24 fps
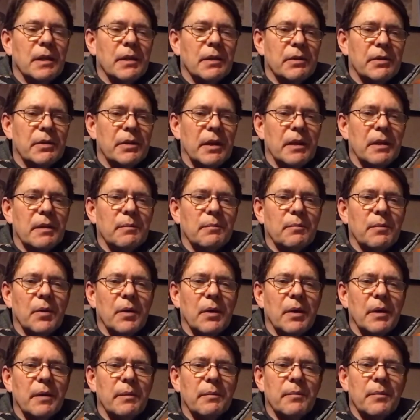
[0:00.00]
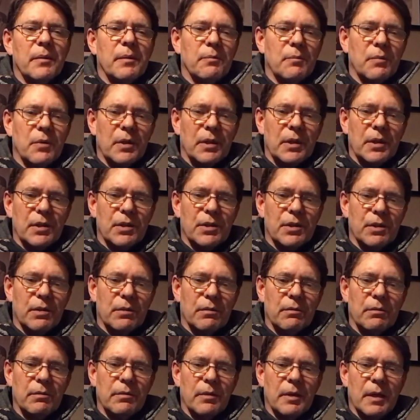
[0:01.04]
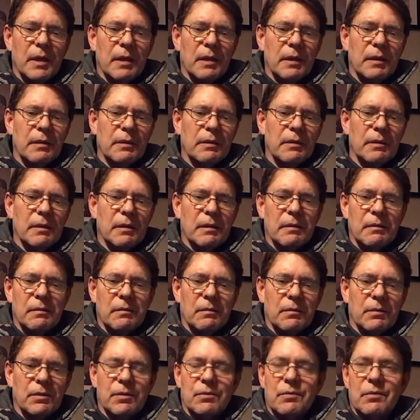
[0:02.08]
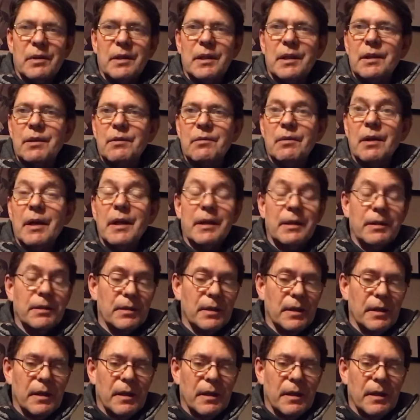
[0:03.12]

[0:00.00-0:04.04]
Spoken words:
second pipe pretty soon, and it looks really great.